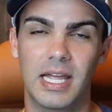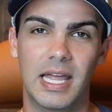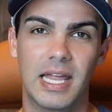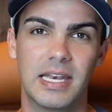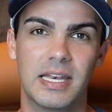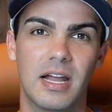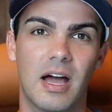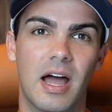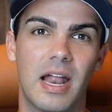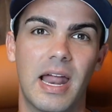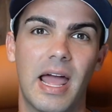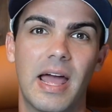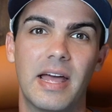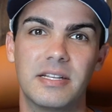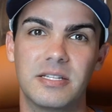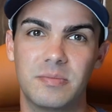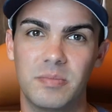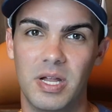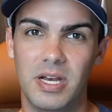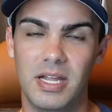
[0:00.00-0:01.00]
and not
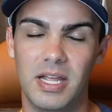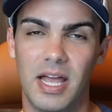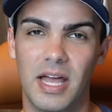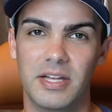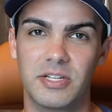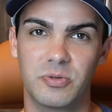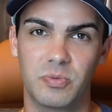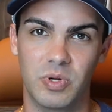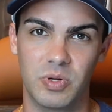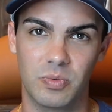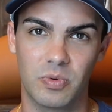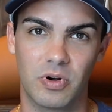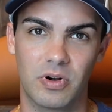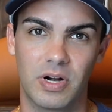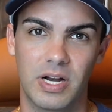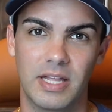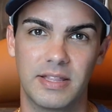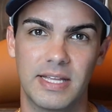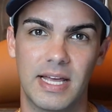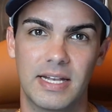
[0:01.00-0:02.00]
as many as we were
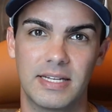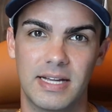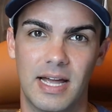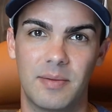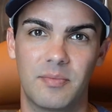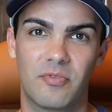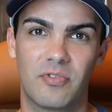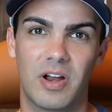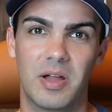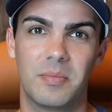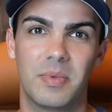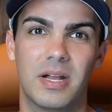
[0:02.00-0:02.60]
in that time frame.